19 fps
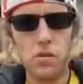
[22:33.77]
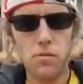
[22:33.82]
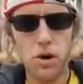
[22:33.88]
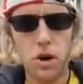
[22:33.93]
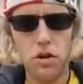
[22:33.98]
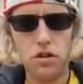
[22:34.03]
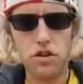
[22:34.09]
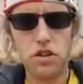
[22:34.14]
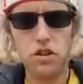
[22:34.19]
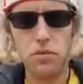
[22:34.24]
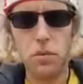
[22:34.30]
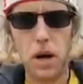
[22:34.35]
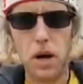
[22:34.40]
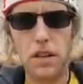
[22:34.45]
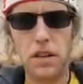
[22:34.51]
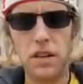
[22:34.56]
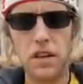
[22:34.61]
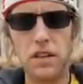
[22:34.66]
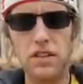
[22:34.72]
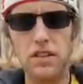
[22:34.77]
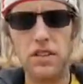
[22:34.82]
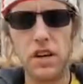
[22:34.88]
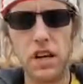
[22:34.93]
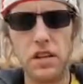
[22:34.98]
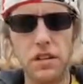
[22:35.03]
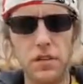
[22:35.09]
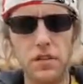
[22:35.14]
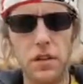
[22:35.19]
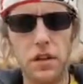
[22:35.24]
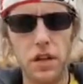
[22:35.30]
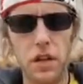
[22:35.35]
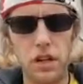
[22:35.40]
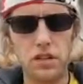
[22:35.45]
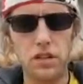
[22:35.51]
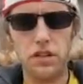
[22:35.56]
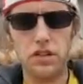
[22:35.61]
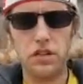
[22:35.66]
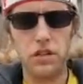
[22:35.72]
purchased by the consent of the
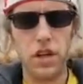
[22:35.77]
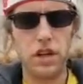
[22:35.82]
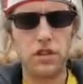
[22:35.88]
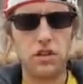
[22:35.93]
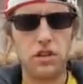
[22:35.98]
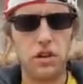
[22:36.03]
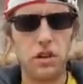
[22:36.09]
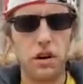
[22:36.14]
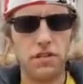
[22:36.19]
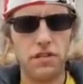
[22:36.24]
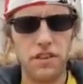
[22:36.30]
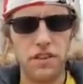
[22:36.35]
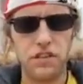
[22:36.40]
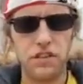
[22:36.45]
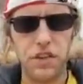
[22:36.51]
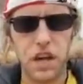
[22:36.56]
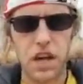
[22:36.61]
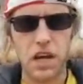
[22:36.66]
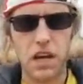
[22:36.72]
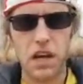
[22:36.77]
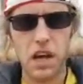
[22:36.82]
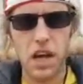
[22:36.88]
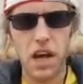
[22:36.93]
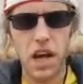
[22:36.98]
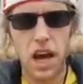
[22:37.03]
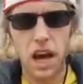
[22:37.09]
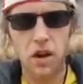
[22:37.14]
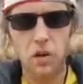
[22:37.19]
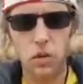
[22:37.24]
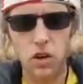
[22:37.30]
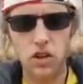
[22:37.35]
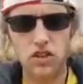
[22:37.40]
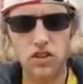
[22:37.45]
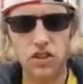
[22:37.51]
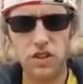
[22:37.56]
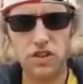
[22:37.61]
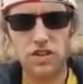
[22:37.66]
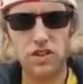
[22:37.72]
legislature of the state, in
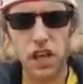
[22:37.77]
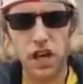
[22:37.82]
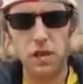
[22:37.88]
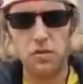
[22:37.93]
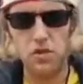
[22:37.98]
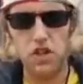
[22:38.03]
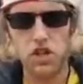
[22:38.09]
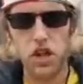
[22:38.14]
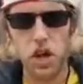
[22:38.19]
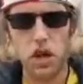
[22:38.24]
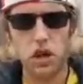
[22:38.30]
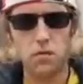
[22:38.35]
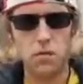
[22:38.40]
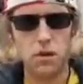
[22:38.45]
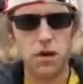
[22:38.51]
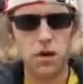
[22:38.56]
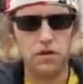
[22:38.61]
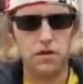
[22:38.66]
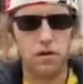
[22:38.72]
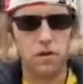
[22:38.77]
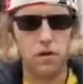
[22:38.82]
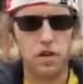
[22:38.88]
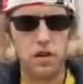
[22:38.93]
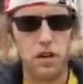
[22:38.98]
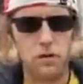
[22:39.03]
which the same shall be for the